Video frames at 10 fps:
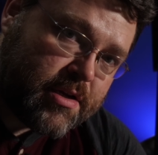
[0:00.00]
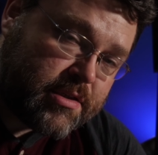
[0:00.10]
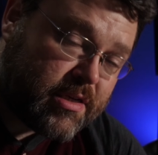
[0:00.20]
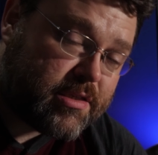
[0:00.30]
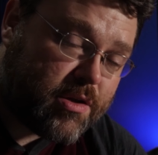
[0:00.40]

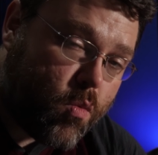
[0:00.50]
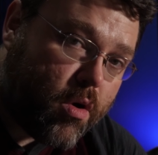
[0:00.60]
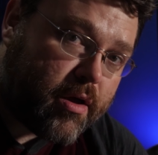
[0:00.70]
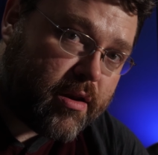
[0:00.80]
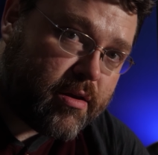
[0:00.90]
lanes is in
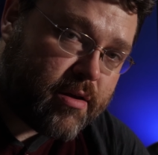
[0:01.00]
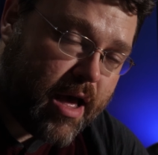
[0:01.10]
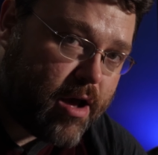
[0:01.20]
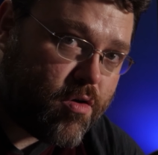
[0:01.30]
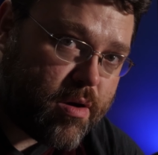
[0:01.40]
one
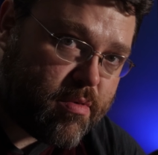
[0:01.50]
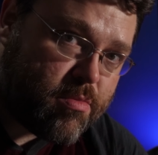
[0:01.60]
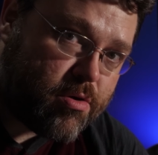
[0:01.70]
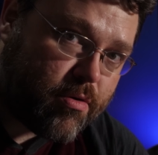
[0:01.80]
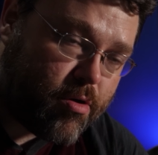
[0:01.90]
IO
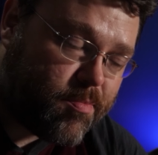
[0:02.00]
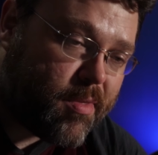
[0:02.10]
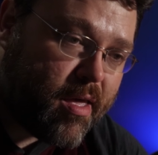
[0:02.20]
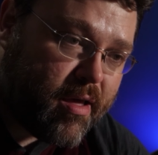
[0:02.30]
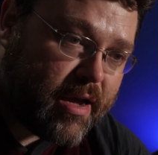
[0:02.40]
MMU group.
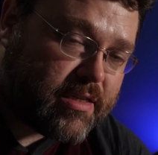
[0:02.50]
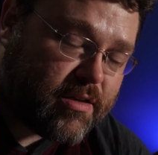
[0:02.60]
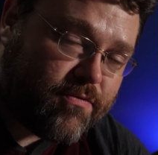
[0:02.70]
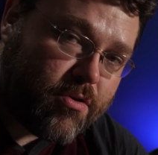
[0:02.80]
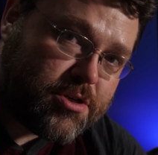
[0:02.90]
It's
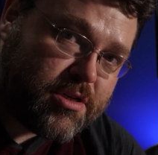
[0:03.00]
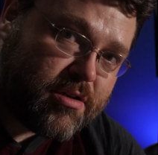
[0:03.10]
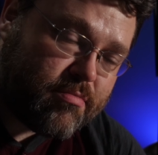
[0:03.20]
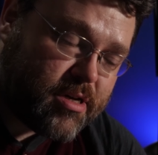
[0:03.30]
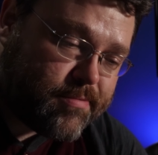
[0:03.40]

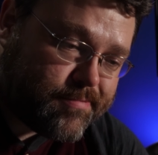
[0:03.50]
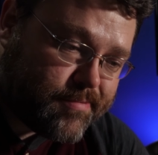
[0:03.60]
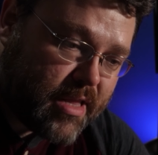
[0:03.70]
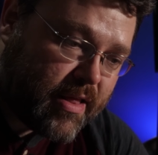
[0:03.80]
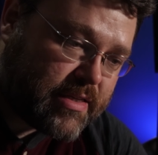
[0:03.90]
unfortunate, but
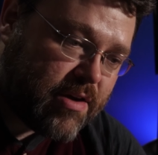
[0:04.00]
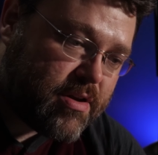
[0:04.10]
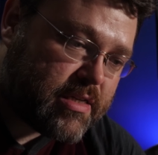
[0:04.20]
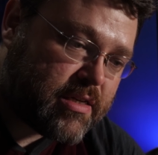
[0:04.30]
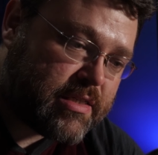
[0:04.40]
that's how
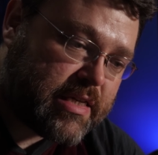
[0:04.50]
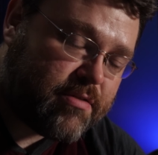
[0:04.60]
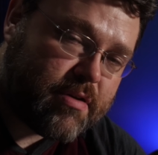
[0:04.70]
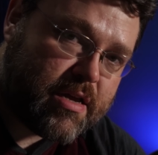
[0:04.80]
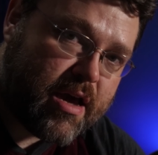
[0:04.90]
it is on
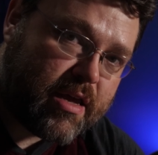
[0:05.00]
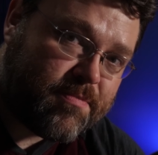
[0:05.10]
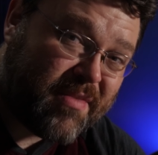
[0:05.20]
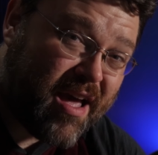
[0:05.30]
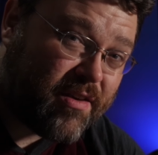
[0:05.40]
Z390.
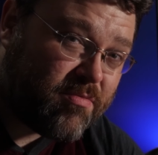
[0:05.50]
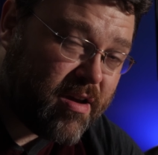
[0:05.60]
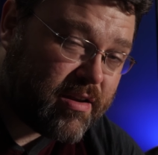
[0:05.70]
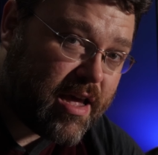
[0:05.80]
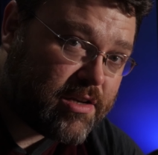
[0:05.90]
I
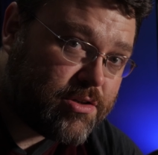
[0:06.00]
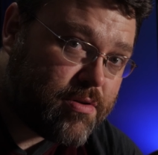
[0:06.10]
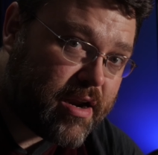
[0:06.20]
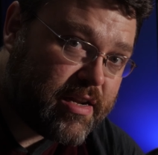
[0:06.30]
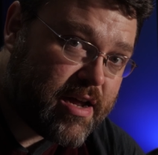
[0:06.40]
expect the
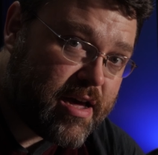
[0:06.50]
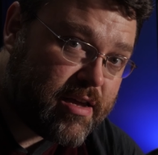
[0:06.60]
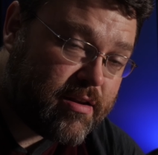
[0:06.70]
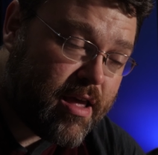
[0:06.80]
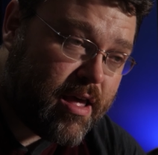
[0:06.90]

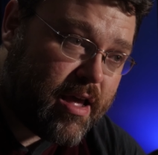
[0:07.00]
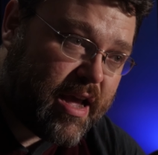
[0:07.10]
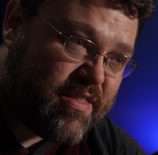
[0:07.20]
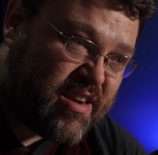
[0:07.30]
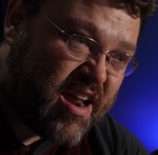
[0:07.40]
X299
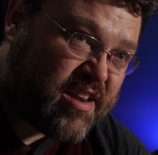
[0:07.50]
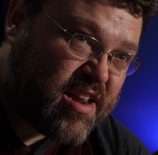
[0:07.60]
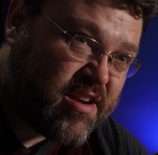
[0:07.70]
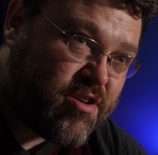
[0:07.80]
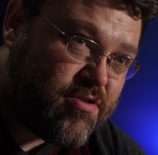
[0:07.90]
and the
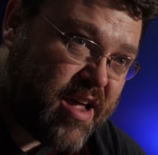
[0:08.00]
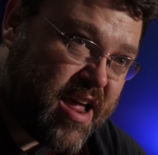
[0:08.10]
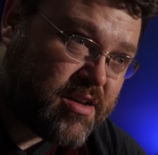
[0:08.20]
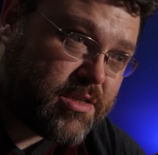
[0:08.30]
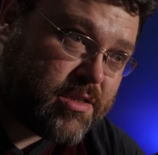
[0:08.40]

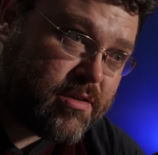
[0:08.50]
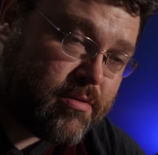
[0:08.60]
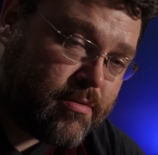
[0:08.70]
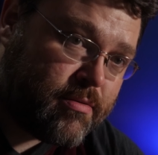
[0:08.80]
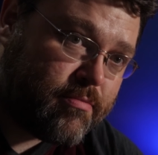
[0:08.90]
9900X
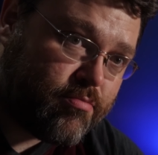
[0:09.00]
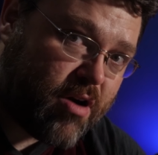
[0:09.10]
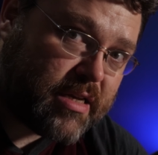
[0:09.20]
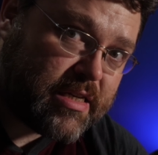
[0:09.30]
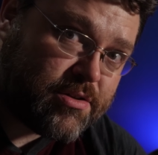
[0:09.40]

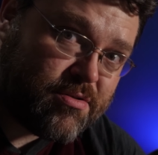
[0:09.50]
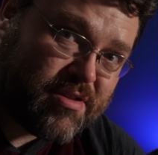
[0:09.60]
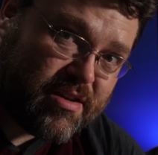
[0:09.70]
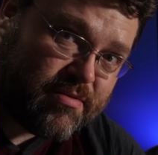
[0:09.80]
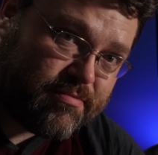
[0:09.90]
processor,
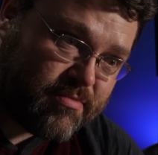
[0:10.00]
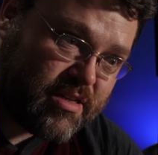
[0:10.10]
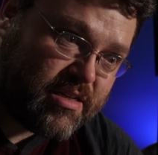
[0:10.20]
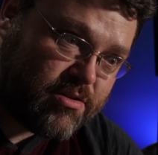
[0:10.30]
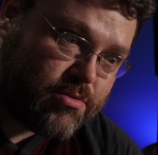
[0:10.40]
the,
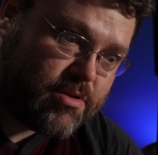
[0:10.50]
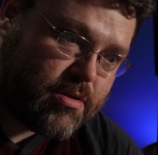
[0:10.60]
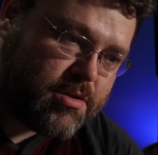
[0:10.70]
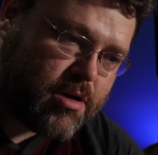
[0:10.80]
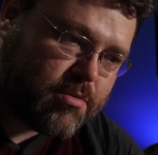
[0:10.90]
the
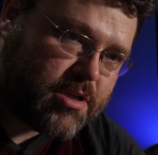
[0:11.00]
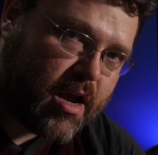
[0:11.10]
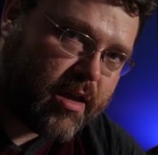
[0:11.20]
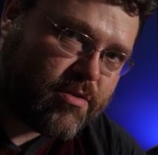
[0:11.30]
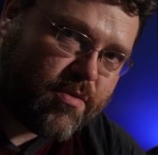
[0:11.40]
you know
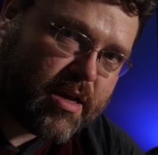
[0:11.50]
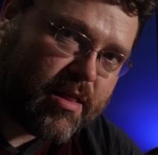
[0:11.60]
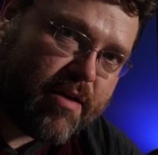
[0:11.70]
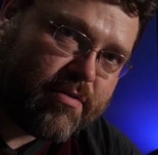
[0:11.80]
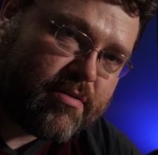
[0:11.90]
socket
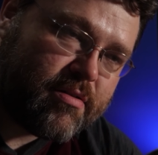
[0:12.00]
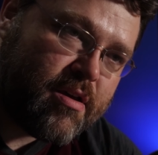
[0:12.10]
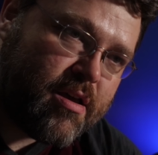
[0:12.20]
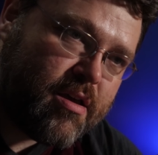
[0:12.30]
2011